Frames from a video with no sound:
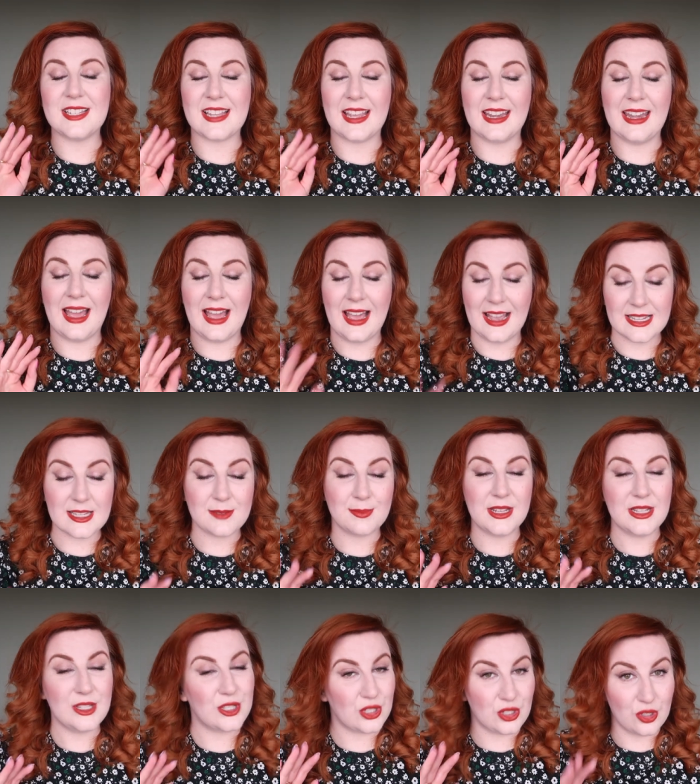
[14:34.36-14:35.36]
skin has
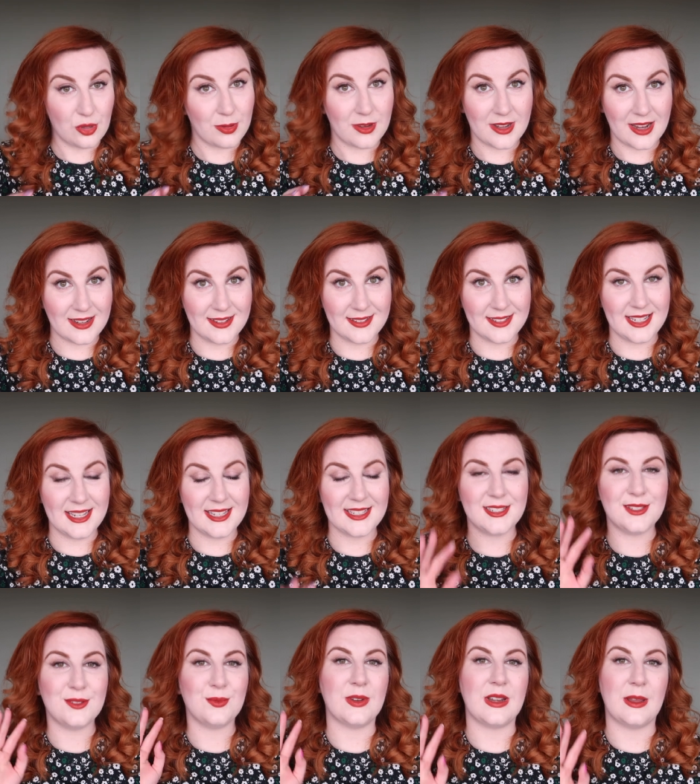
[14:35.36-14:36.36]
been super
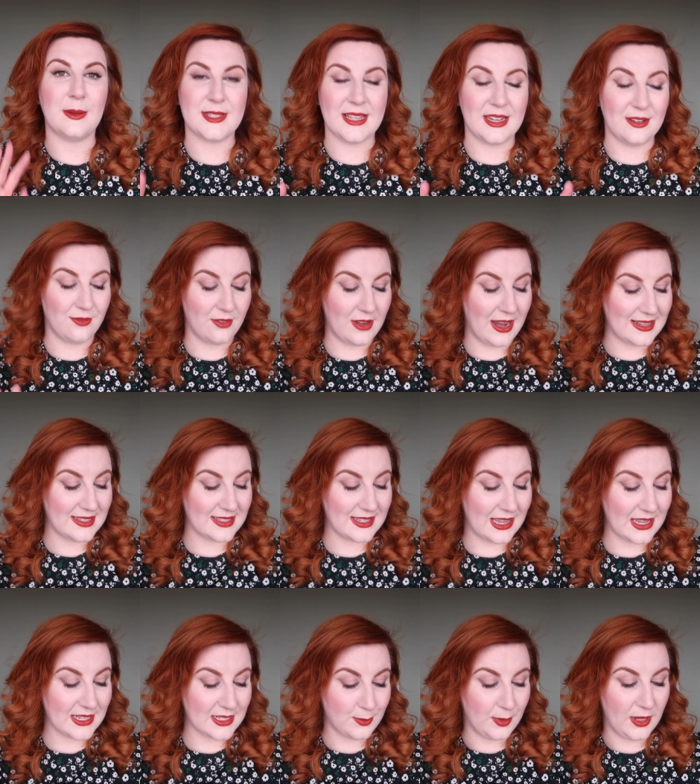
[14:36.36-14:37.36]
irritated when I was in France
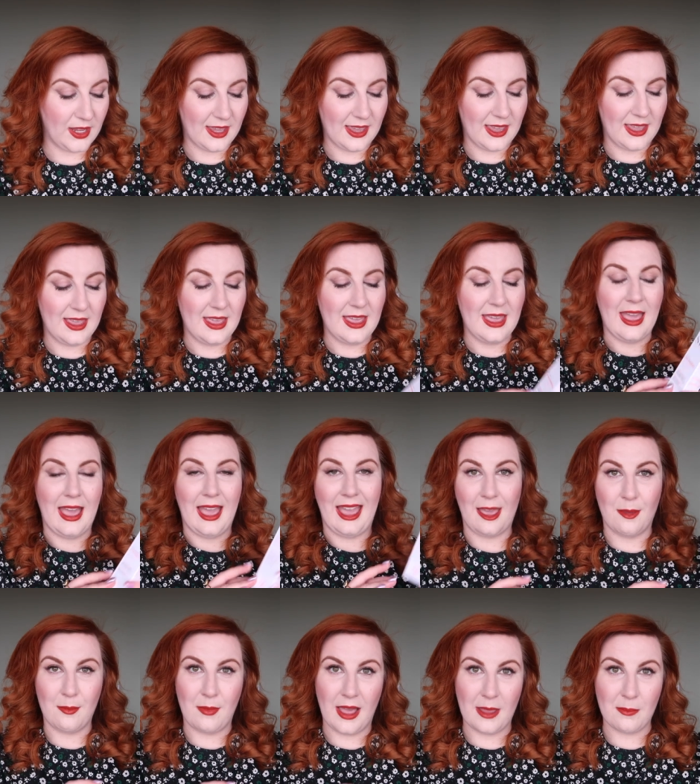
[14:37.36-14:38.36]
last week,
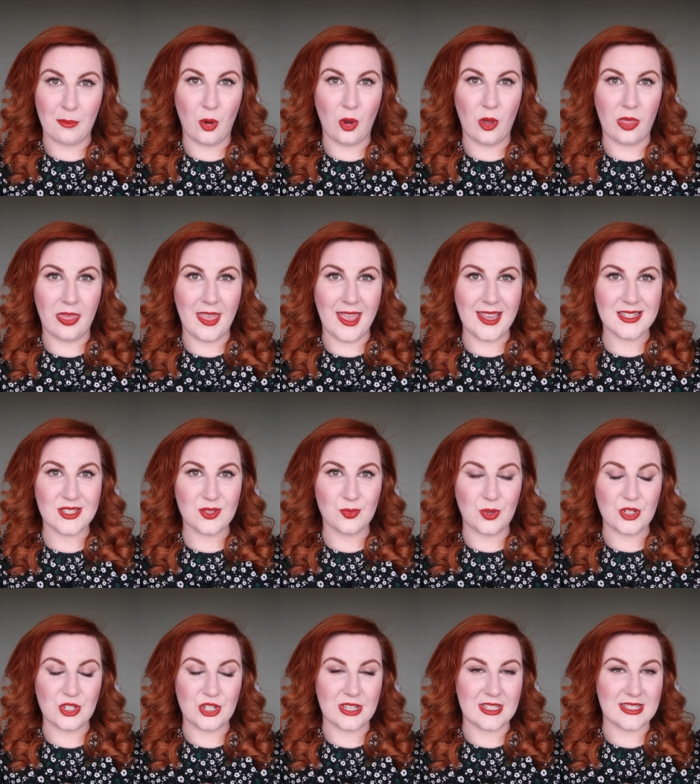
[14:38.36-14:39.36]
um, I bought this,
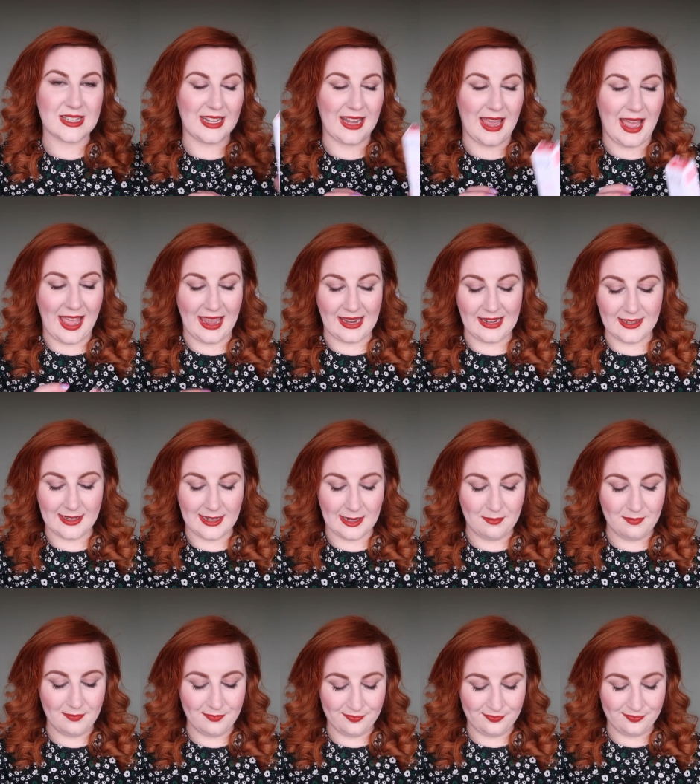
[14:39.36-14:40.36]
which is an eye
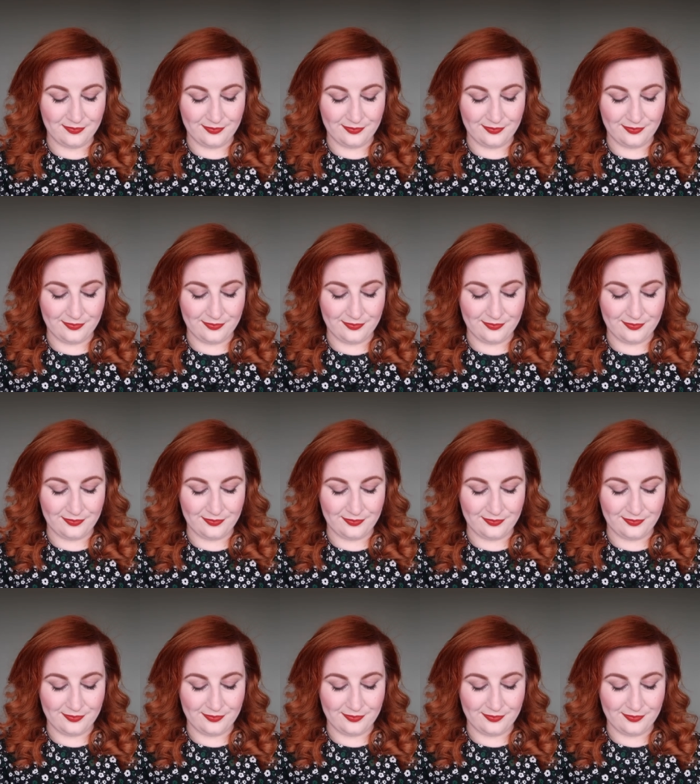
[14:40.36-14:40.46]
cream.